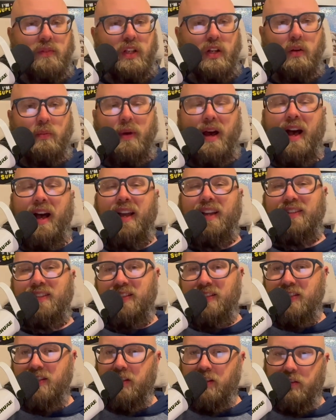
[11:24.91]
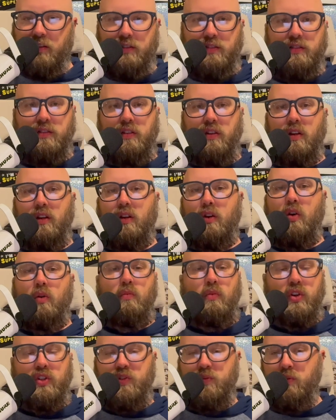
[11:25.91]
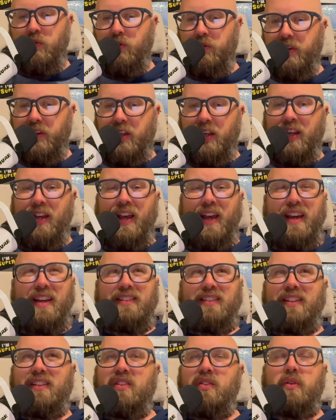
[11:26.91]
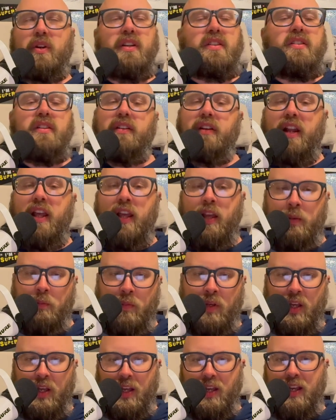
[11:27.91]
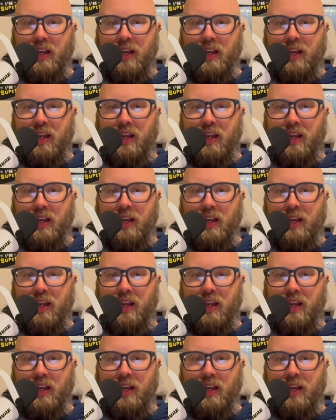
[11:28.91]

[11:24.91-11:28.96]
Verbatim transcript: you know, behind the scenes go more smoothly that don't get their name,